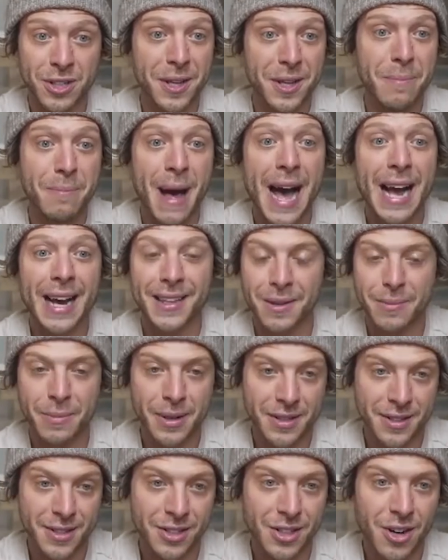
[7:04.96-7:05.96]
the back of the
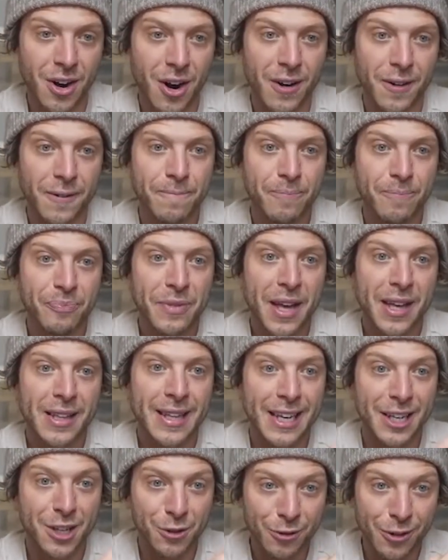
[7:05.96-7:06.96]
business card.
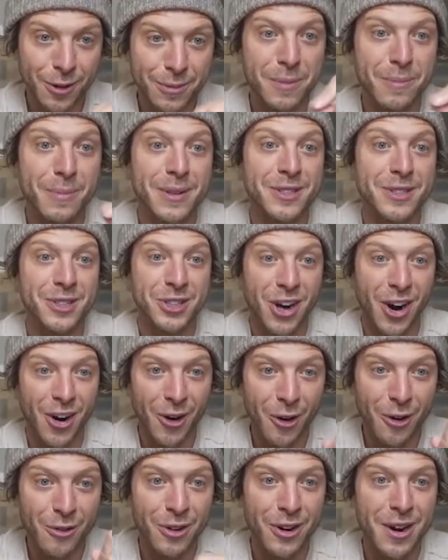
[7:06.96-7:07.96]
Like you mm-hmm. flip the business
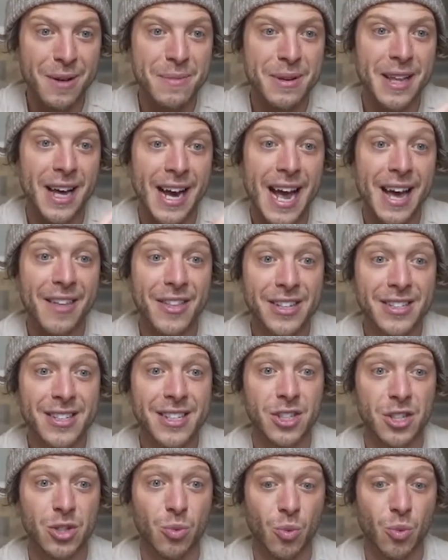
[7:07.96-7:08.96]
card over and be like, hey,
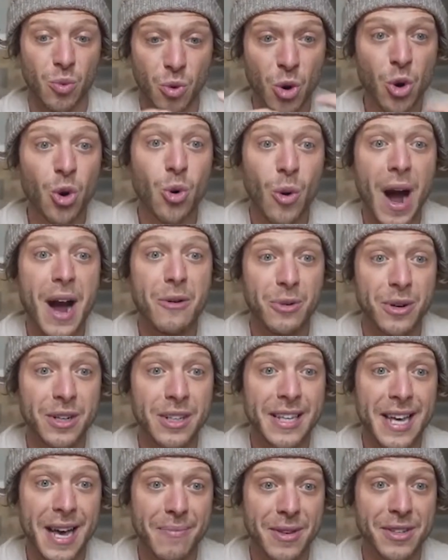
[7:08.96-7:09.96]
this is who I
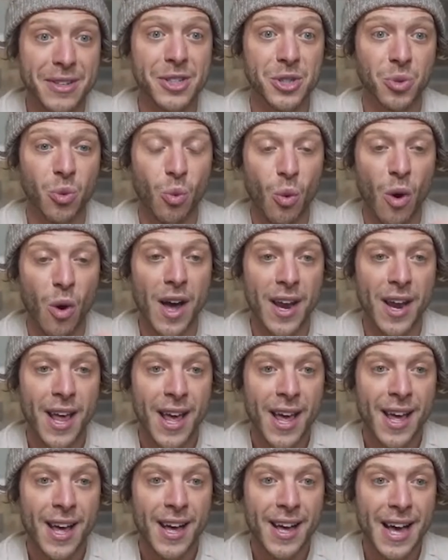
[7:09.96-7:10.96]
really am. This is
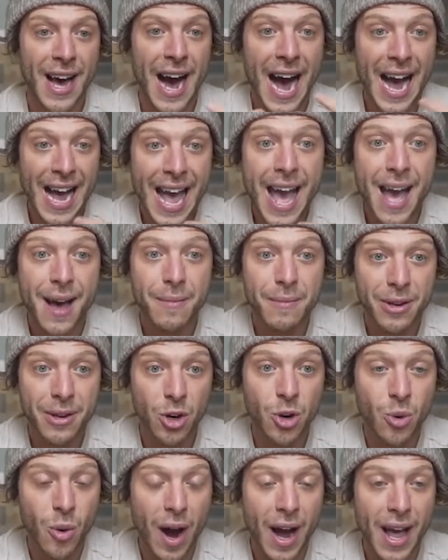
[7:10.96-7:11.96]
what I
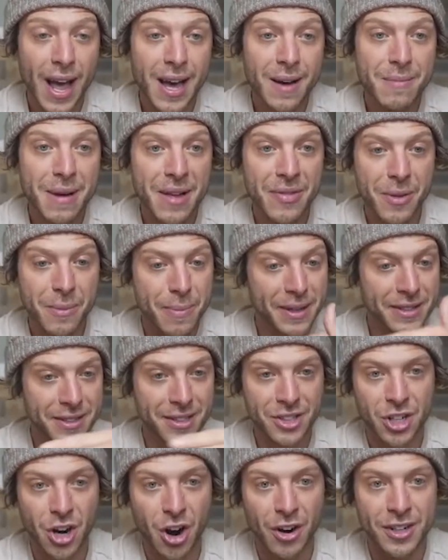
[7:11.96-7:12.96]
am who I am,
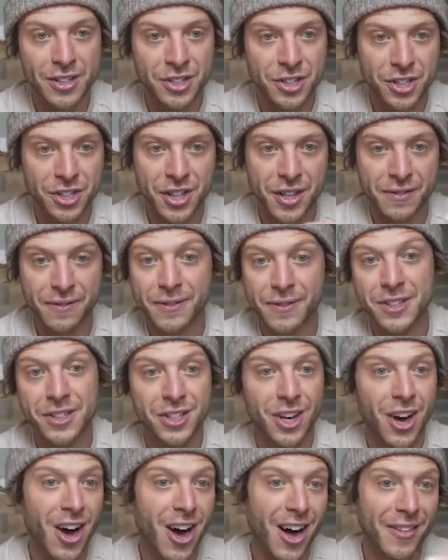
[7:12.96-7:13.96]
and the business card is
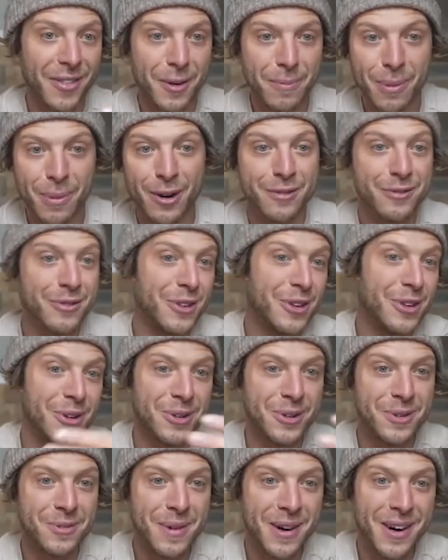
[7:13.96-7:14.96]
just the facade, the
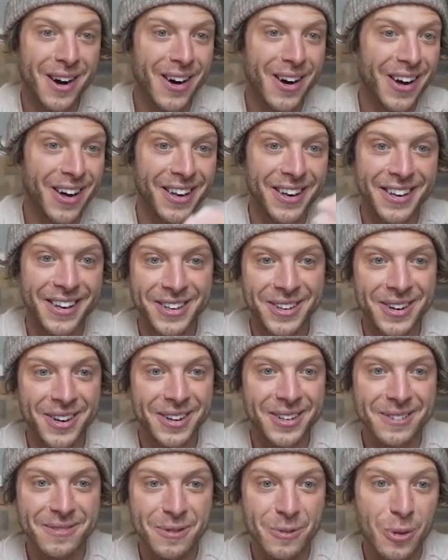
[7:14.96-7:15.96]
perfume
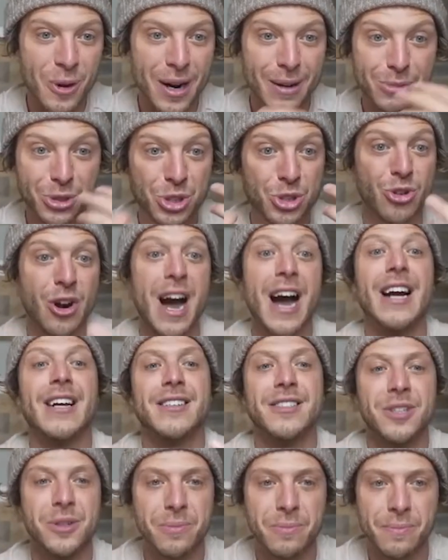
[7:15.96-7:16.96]
on you know what I'm
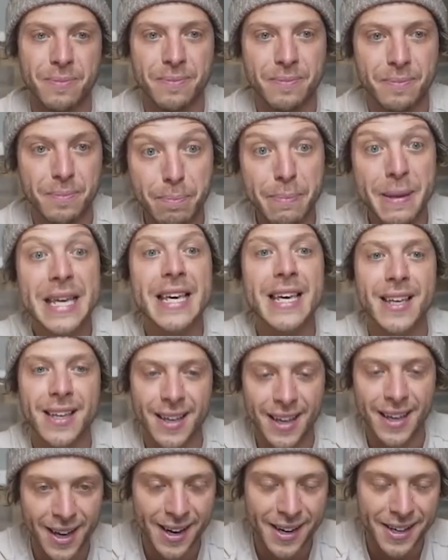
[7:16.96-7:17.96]
trying to
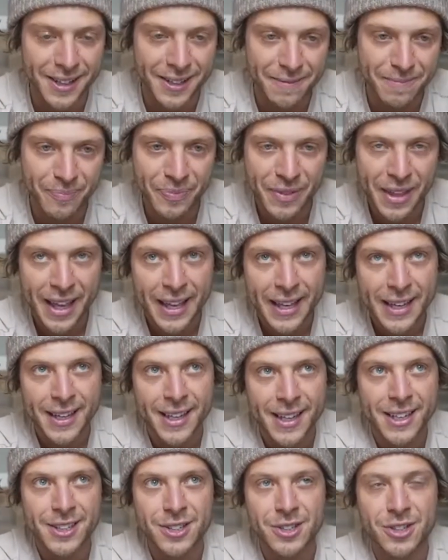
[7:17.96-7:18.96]
be. Um,
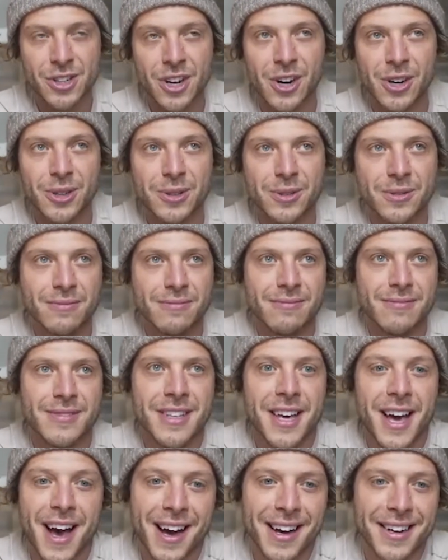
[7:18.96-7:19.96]
mm-hmm.
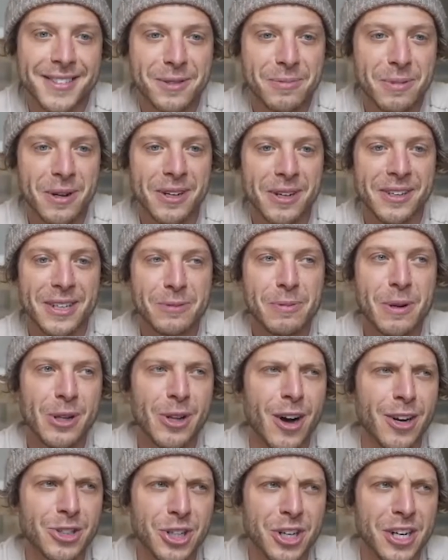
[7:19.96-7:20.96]
so yeah, it's been a
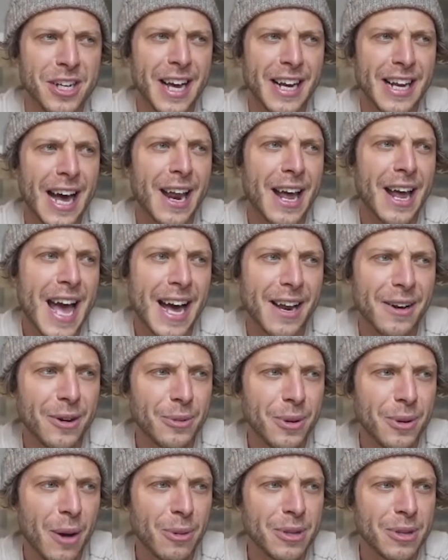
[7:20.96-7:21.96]
it's been a long journey. Like I
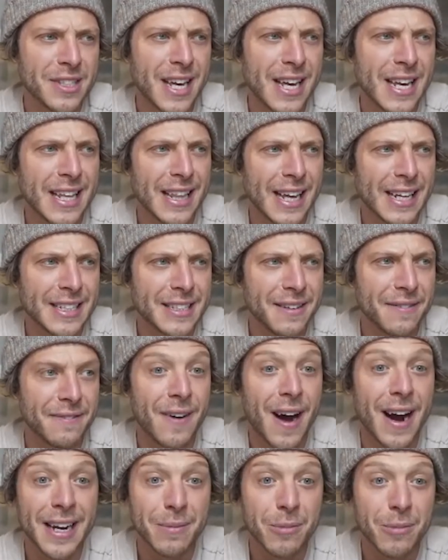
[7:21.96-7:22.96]
I, I wouldn't say any
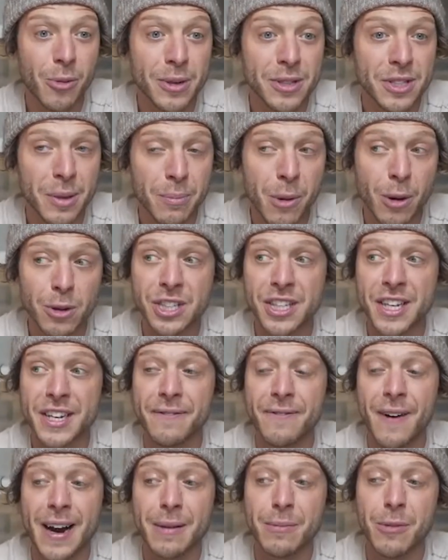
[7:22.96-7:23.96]
like defining moments.
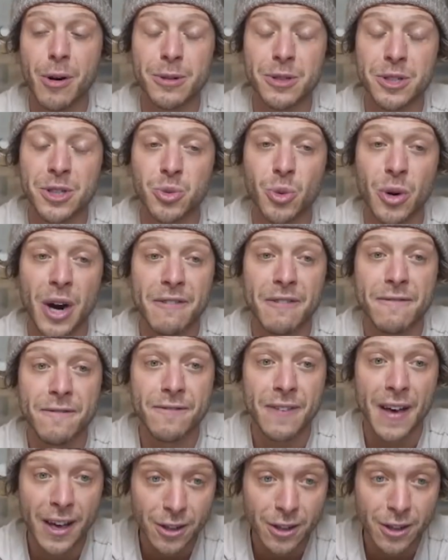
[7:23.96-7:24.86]
Most of the defining moments is when I